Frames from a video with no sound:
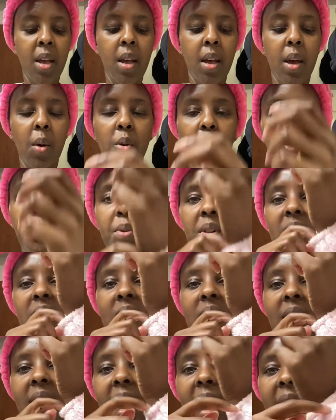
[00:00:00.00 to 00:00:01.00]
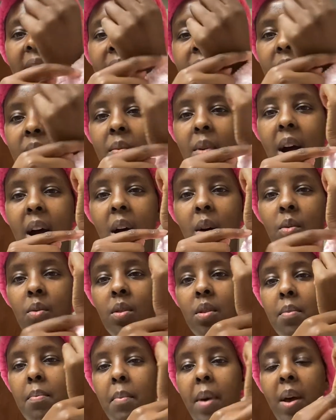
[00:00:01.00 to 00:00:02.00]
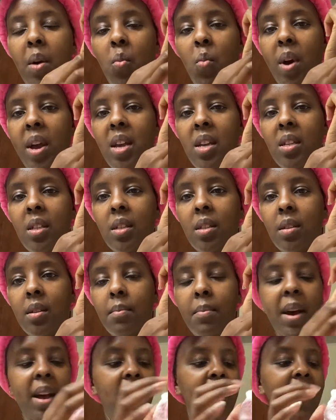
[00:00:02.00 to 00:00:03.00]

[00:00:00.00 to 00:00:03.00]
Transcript: It was pretty snug around my waist, my,